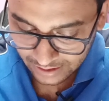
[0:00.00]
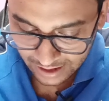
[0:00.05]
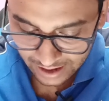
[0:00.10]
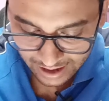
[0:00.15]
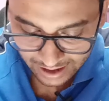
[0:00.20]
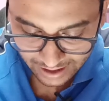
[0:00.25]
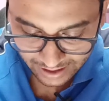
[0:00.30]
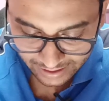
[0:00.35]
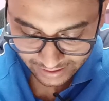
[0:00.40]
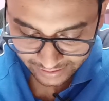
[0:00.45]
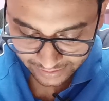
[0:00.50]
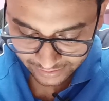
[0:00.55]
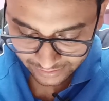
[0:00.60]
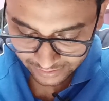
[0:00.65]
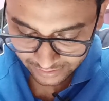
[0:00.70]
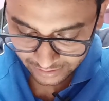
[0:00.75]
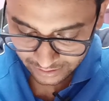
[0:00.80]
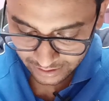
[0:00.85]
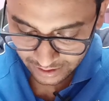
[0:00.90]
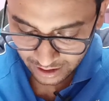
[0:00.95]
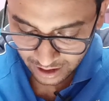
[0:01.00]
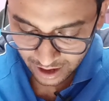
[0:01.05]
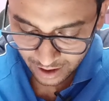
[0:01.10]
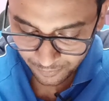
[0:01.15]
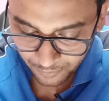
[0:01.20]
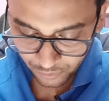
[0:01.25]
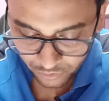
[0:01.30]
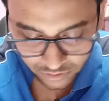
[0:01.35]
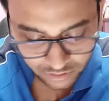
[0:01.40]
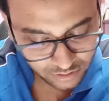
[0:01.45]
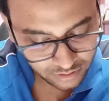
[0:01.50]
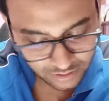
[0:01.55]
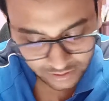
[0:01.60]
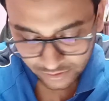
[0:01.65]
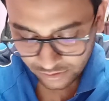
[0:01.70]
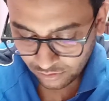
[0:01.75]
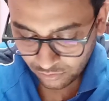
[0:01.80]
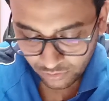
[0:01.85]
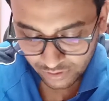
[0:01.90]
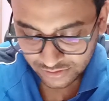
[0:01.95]
And upon,
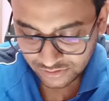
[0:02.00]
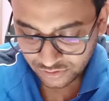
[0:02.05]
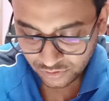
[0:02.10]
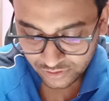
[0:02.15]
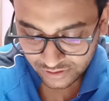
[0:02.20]
once